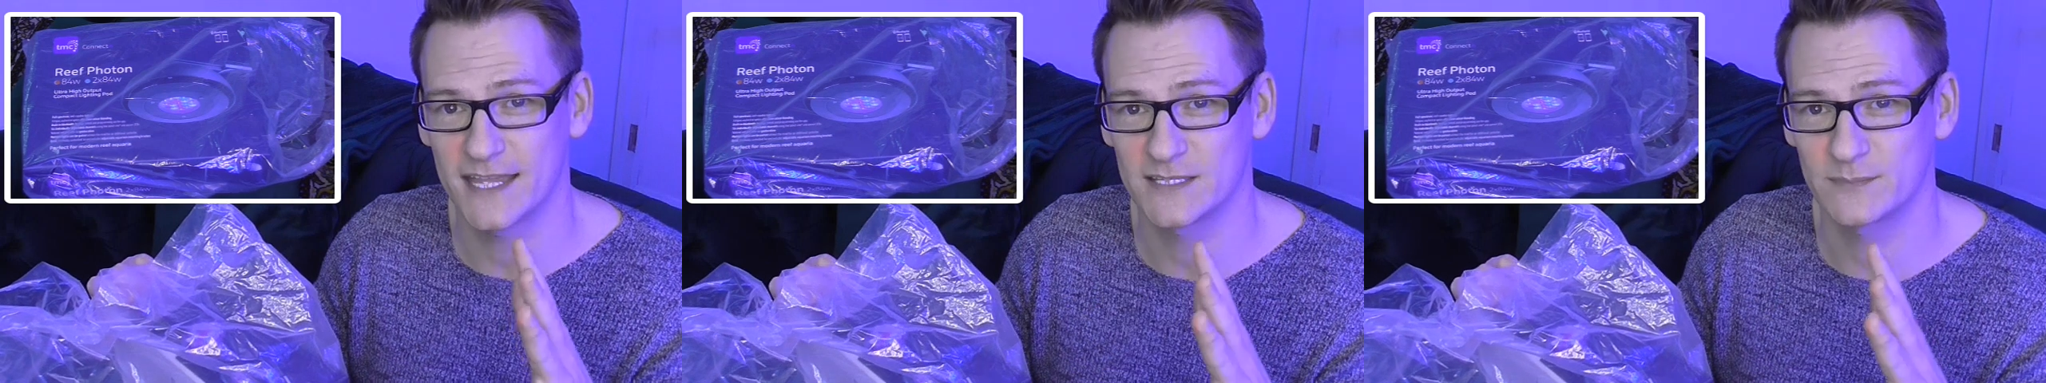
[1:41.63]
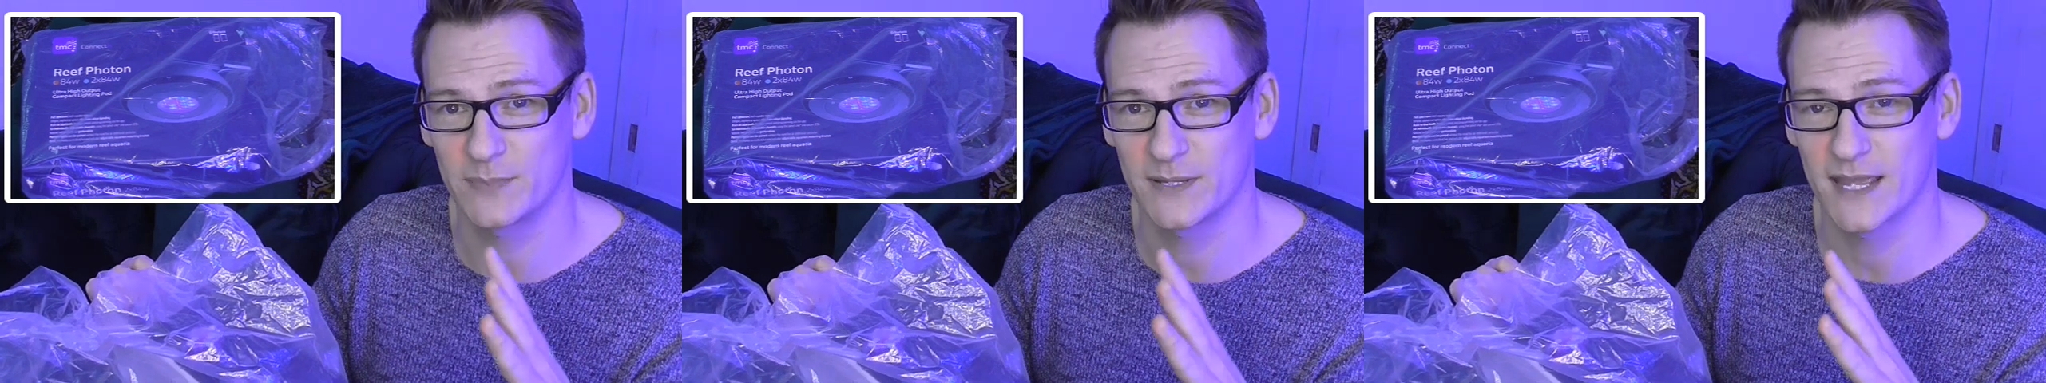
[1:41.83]

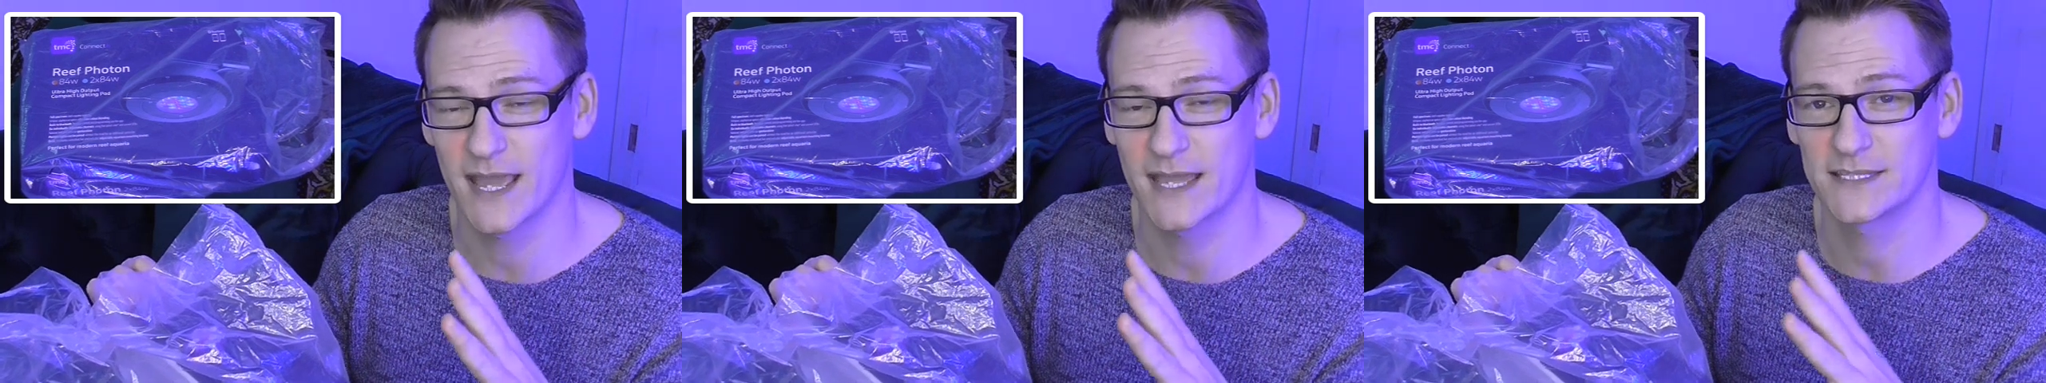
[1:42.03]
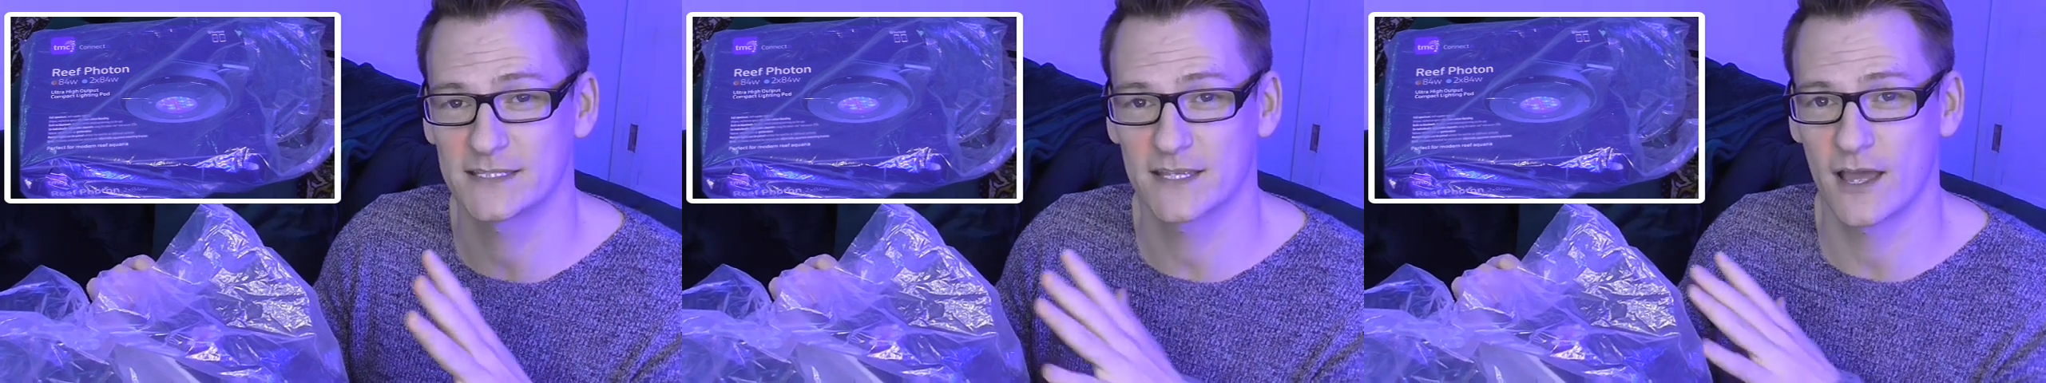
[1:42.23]

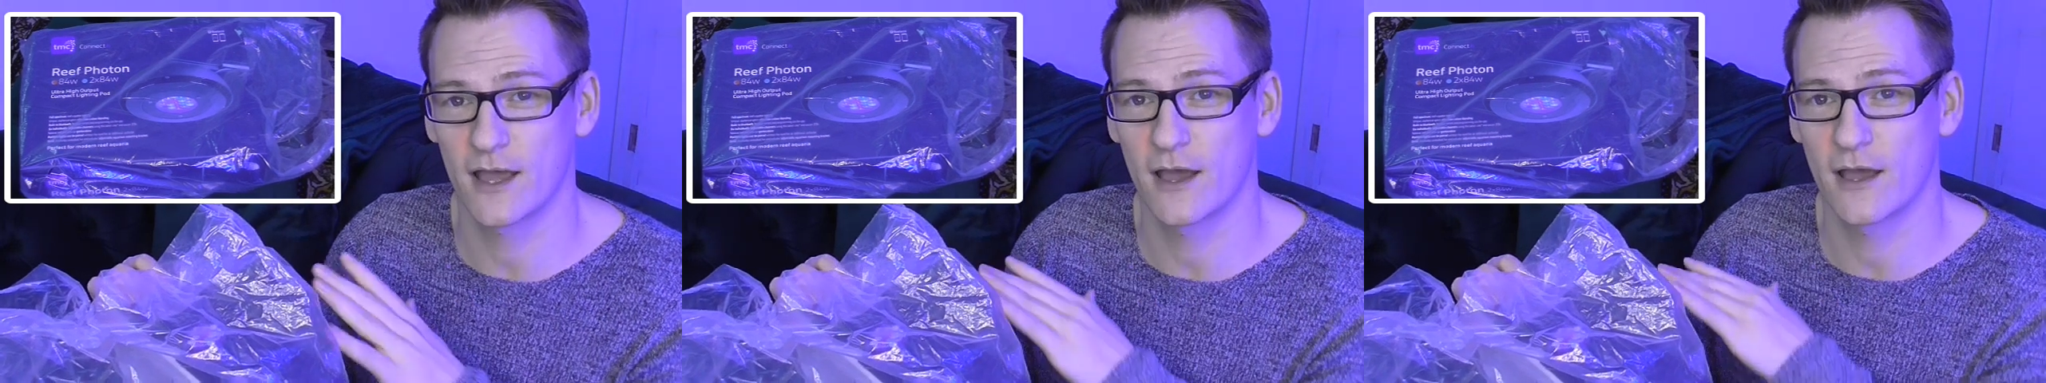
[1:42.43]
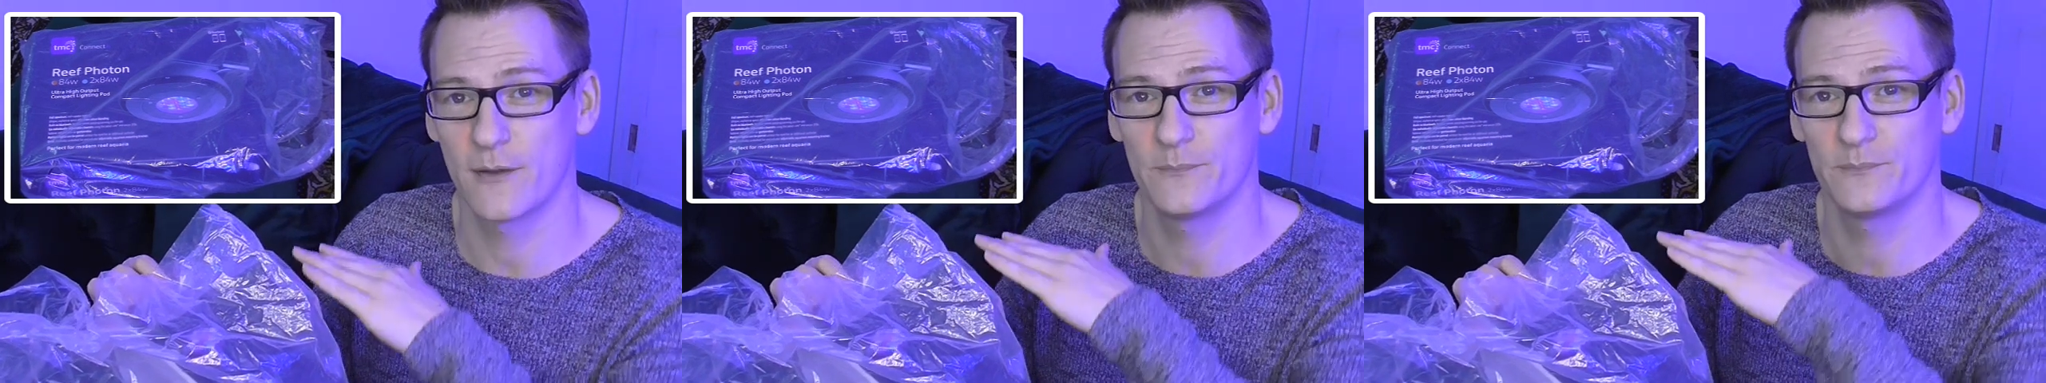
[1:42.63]
SPS
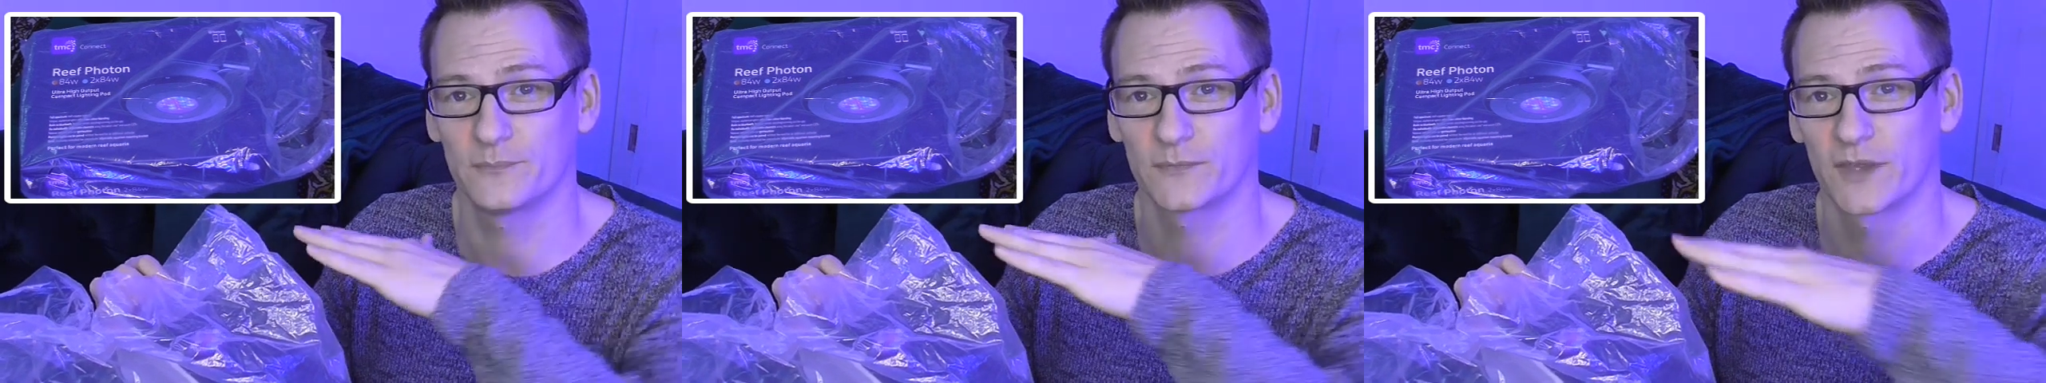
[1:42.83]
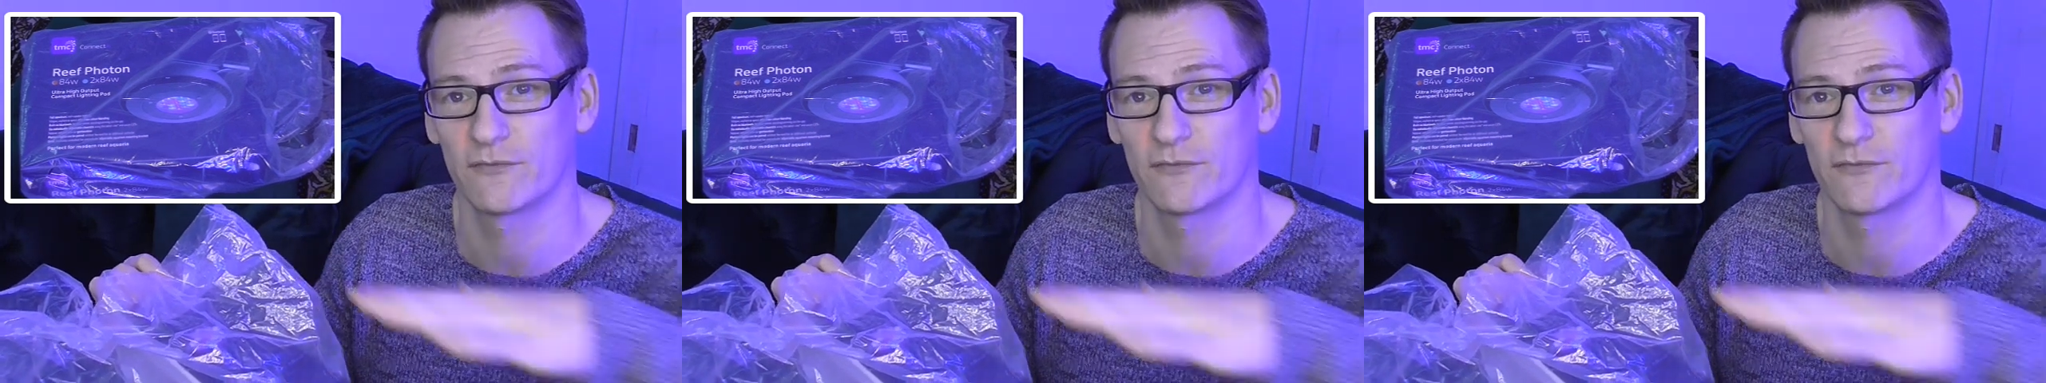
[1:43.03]
um,